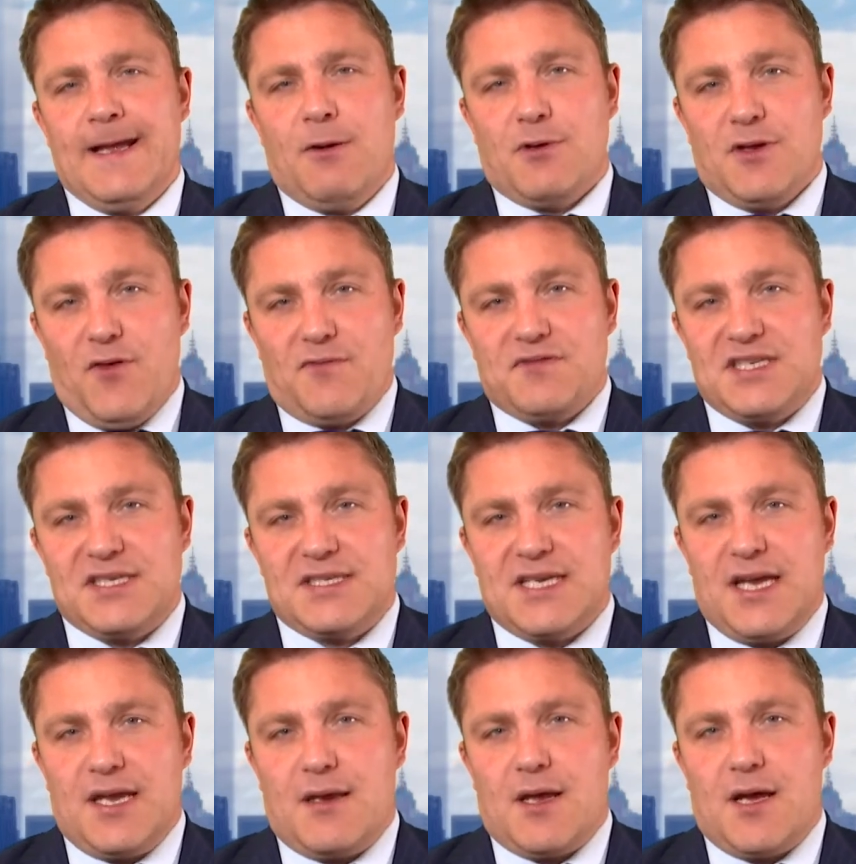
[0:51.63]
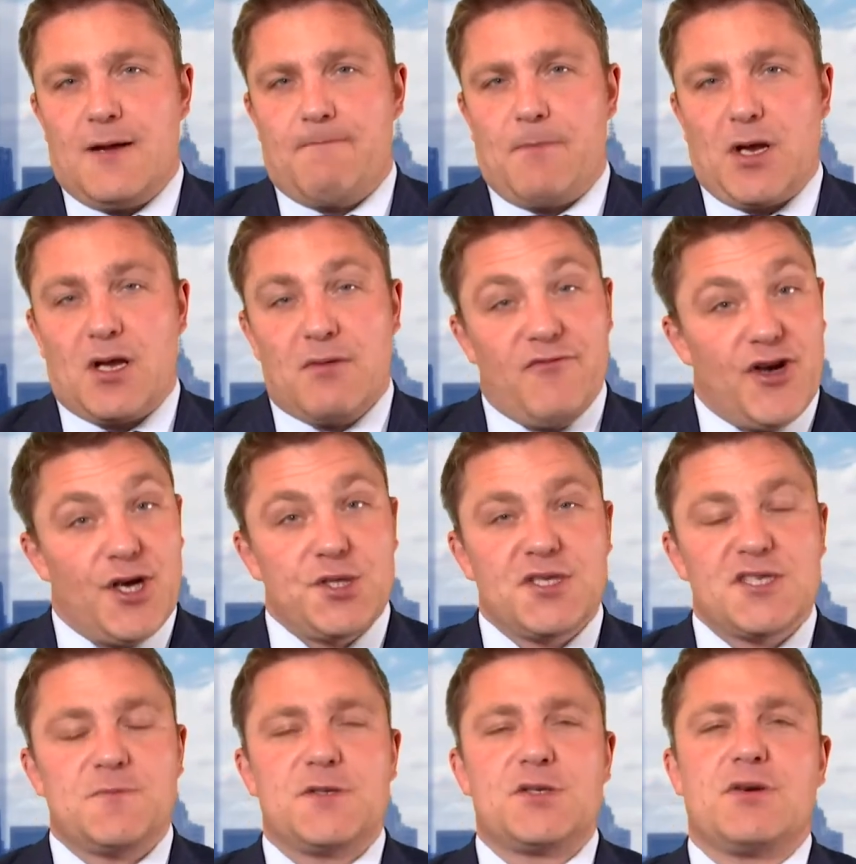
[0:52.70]
We've obviously seen um, a
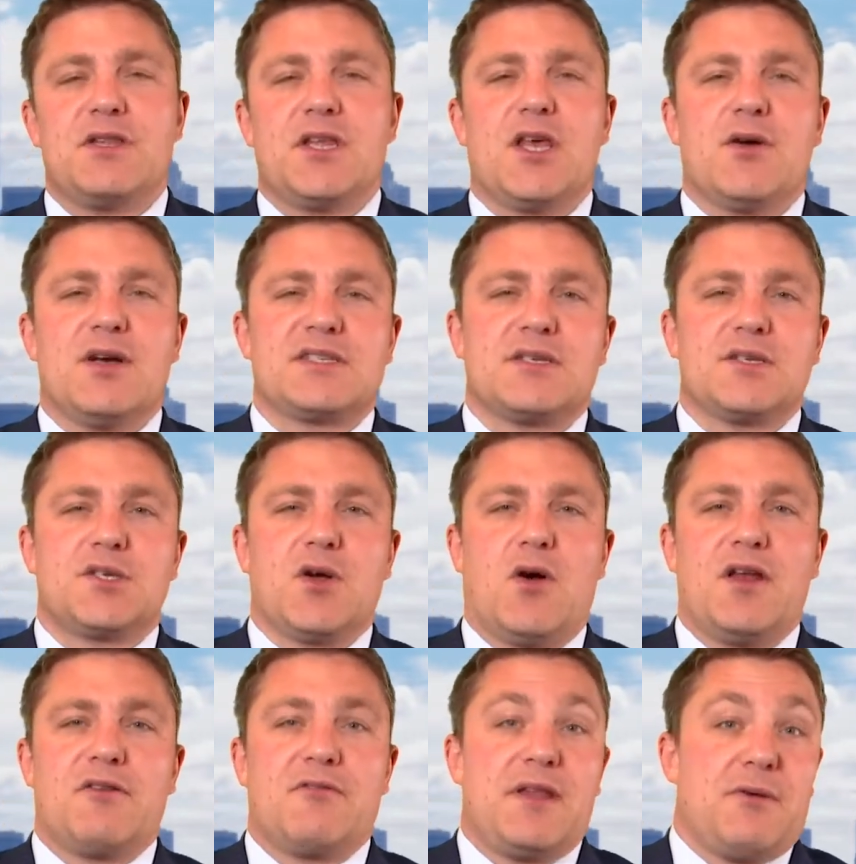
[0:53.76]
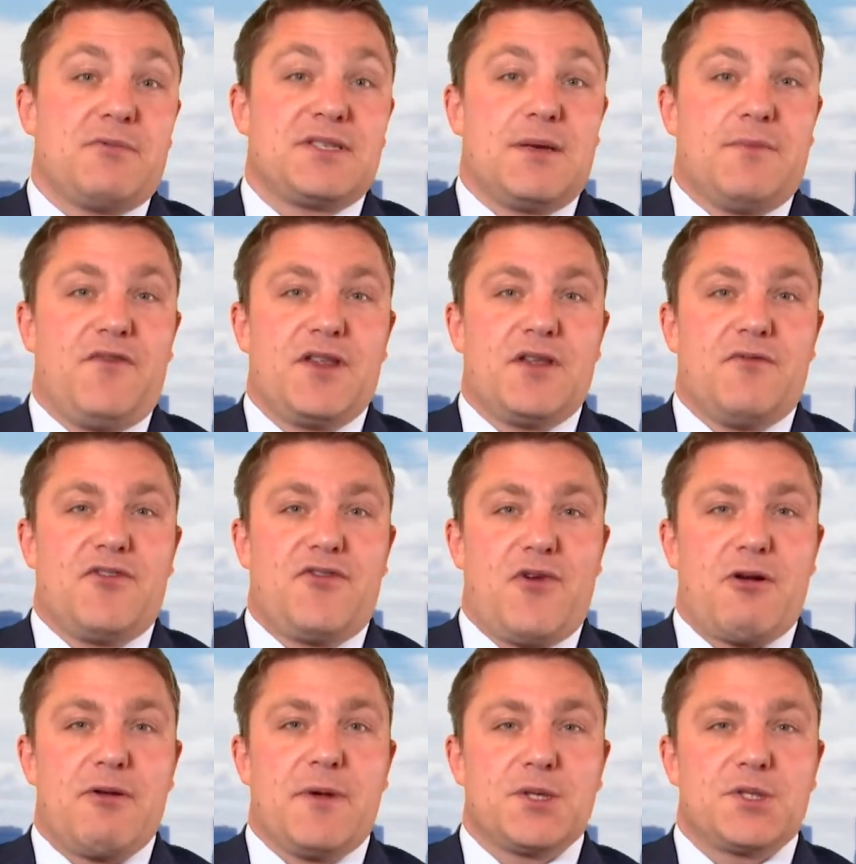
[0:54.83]
convergence between the US and China, and that was something that was
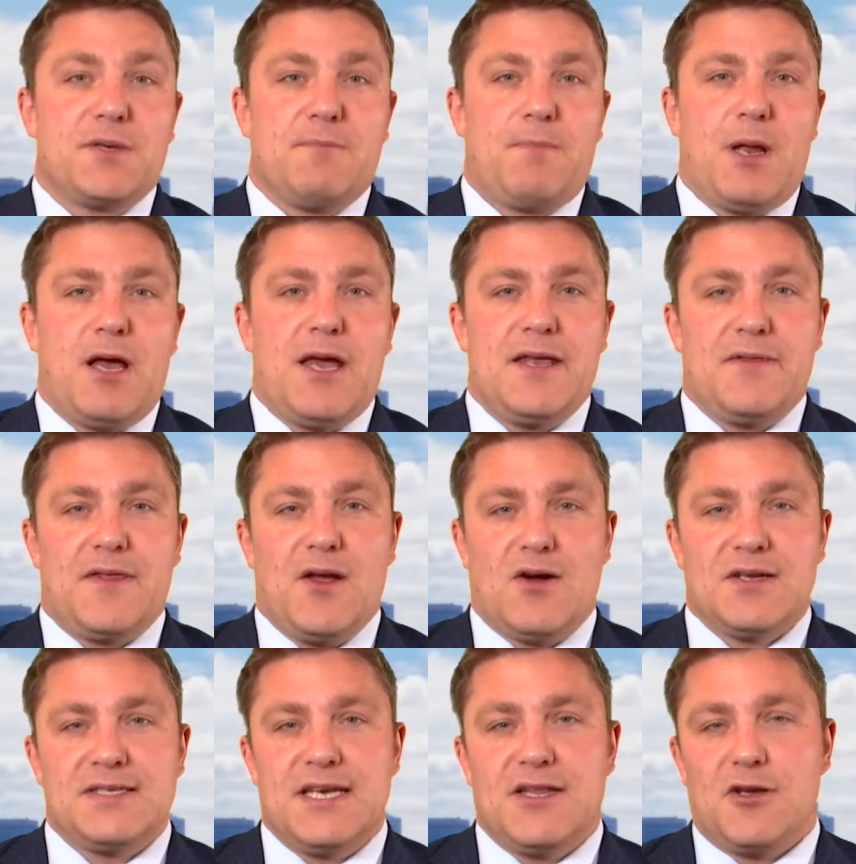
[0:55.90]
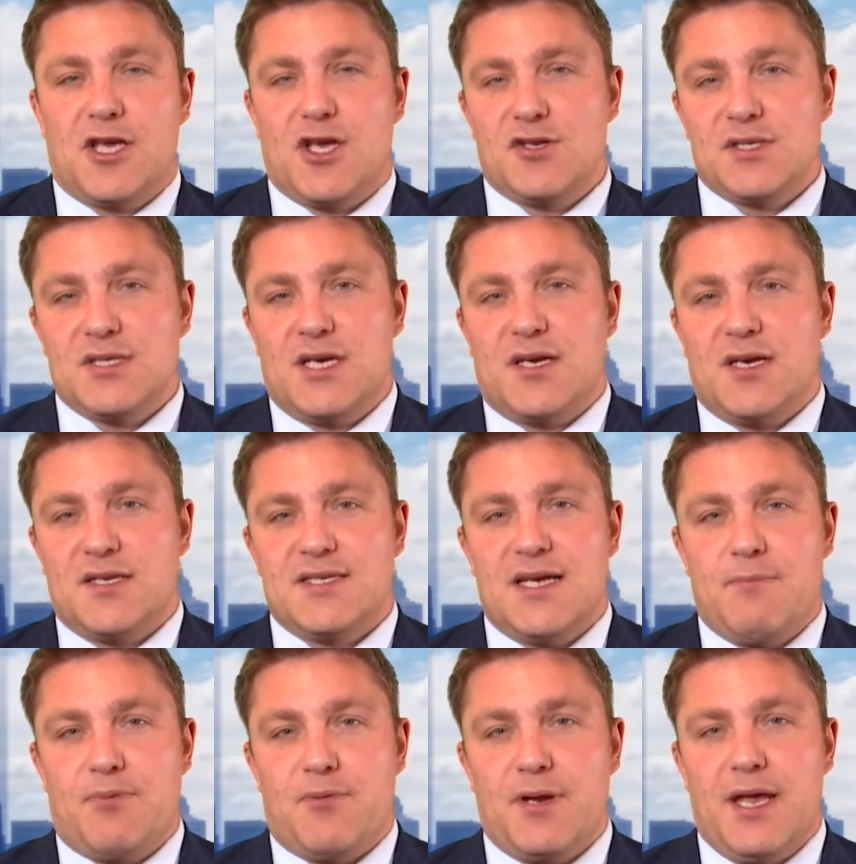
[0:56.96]
very much in play. The idea that you could see a, a
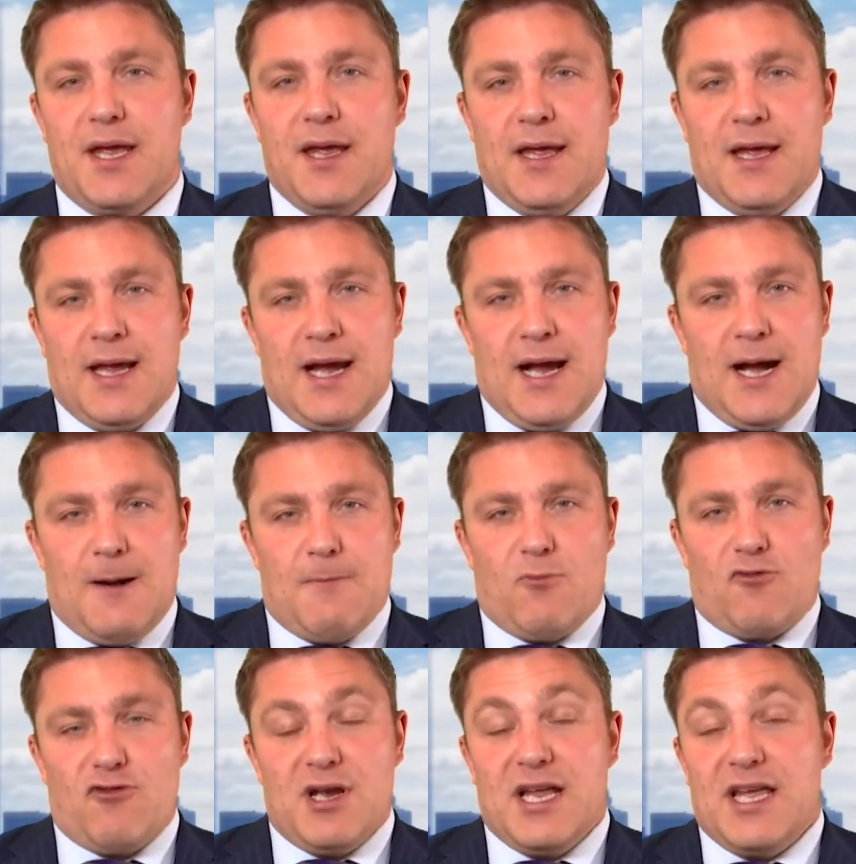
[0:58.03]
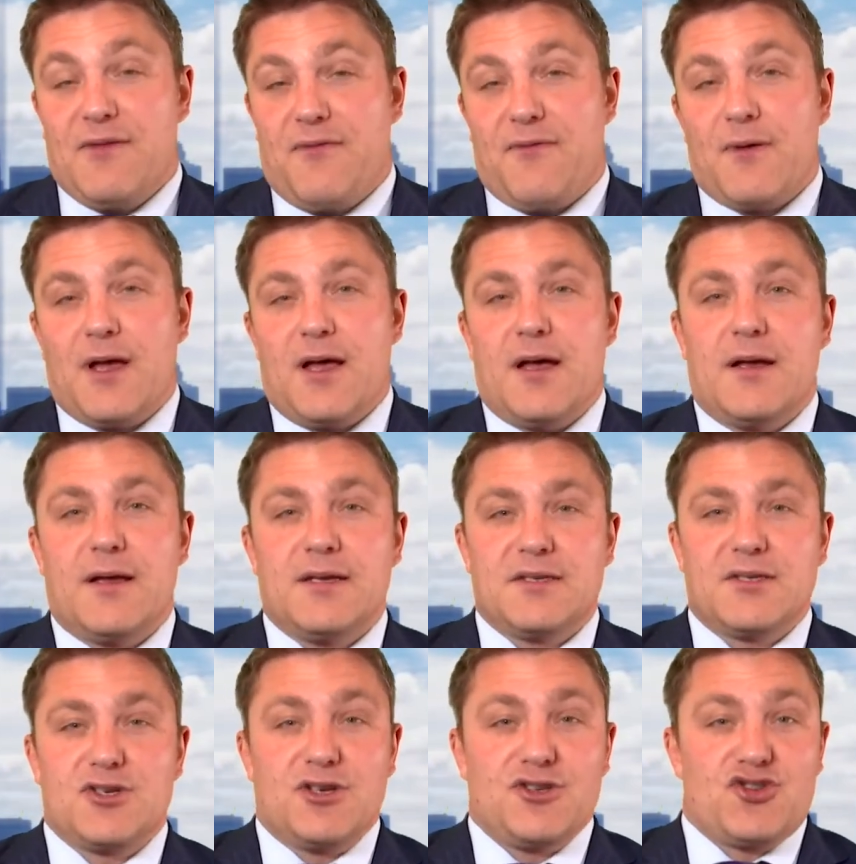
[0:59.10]
temporary um, relief uh,
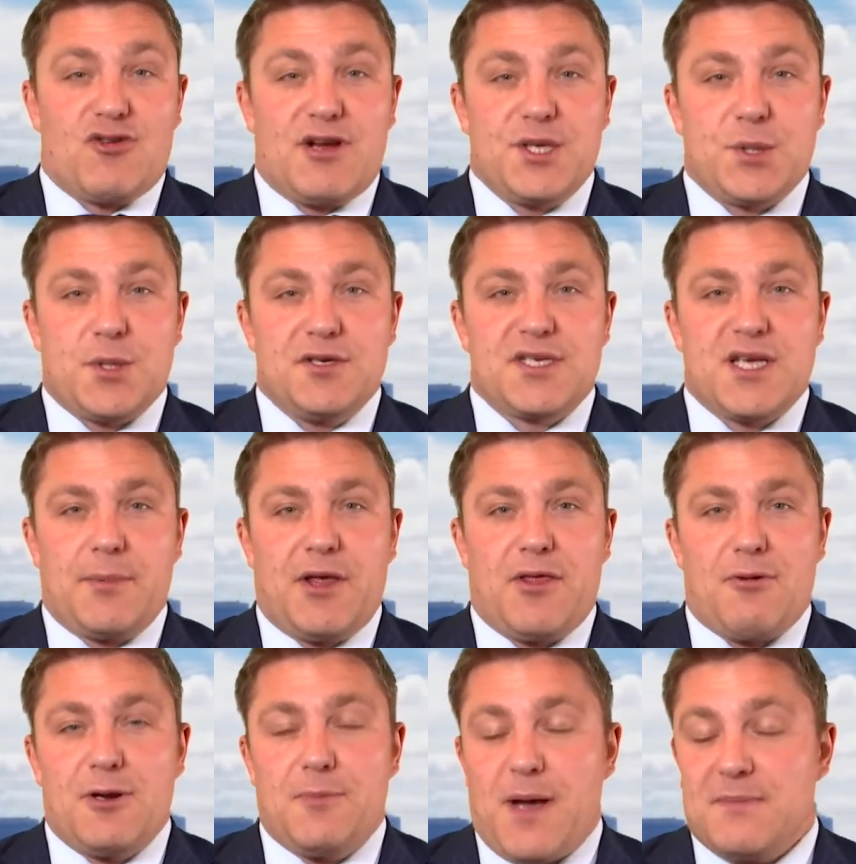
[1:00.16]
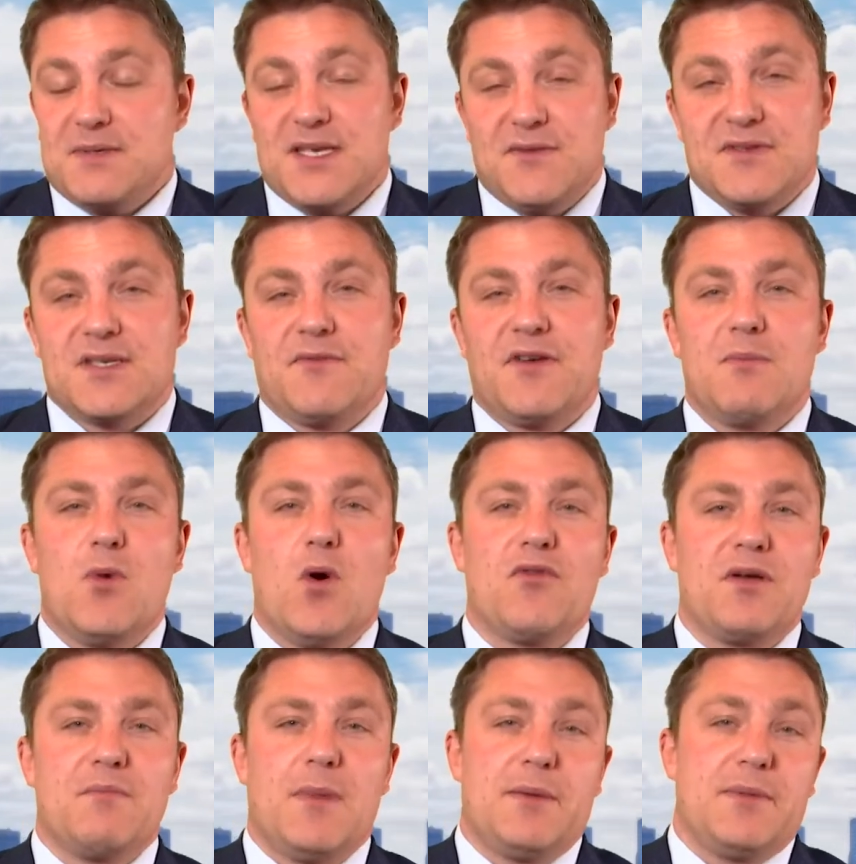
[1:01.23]
and, and, trade truce coming through, perhaps something more
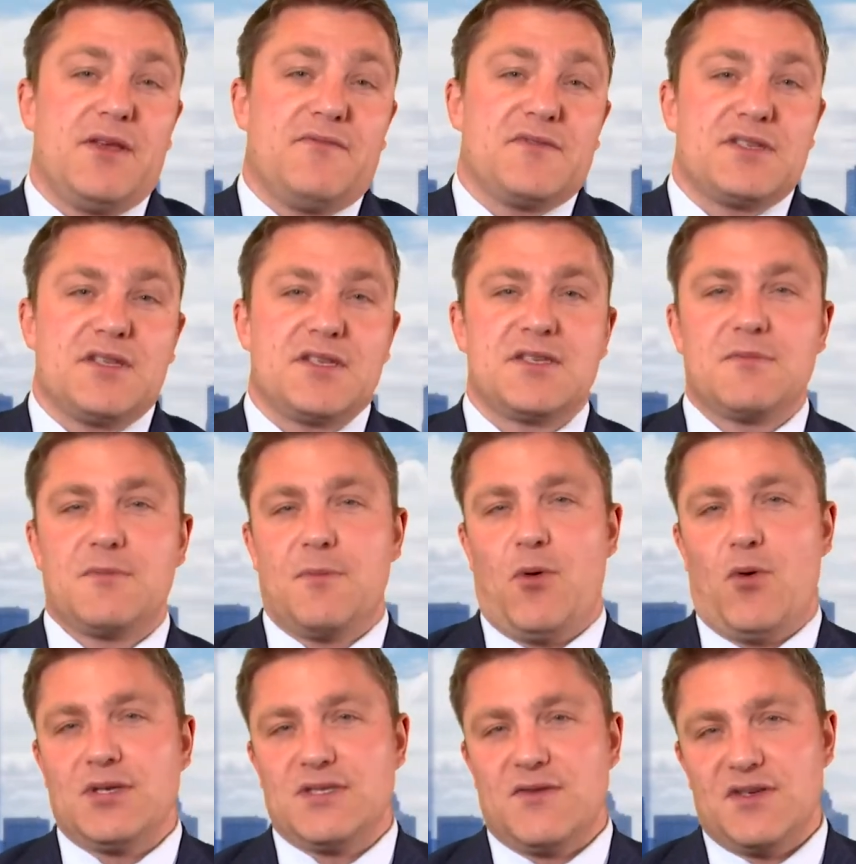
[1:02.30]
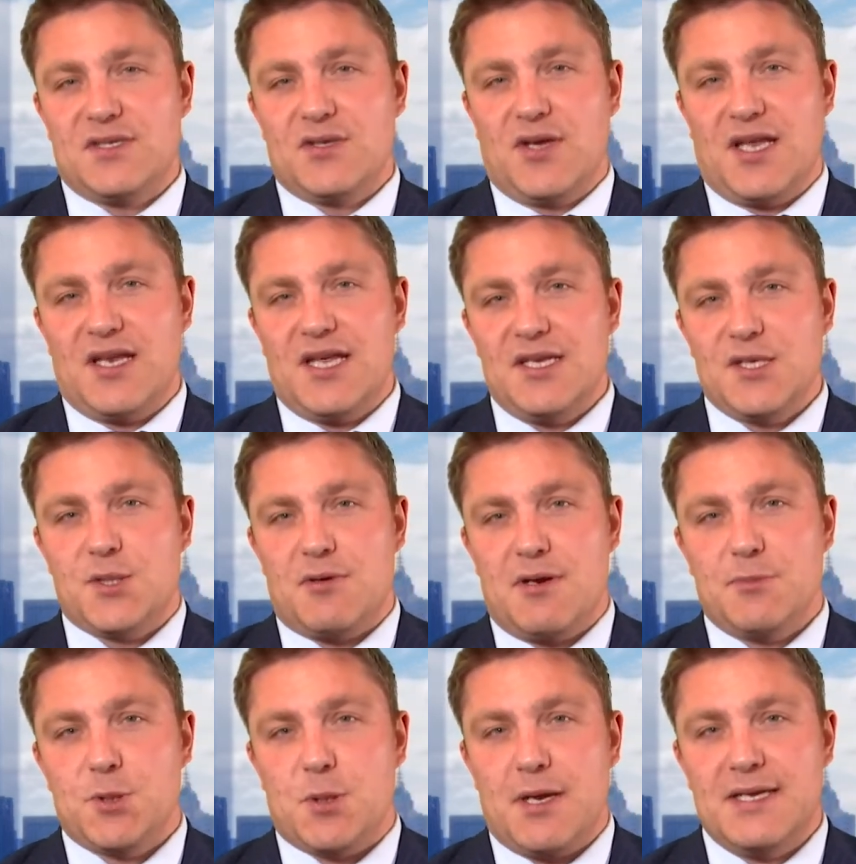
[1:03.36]
than maybe even to the, to the point of you seeing an
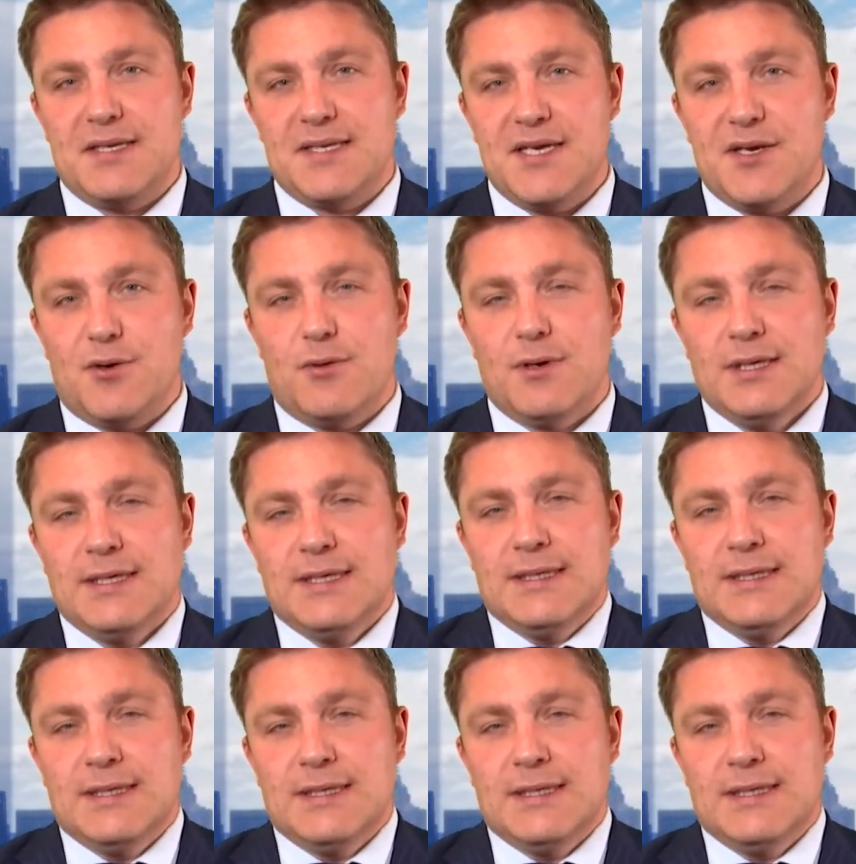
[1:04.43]
interim trade deal.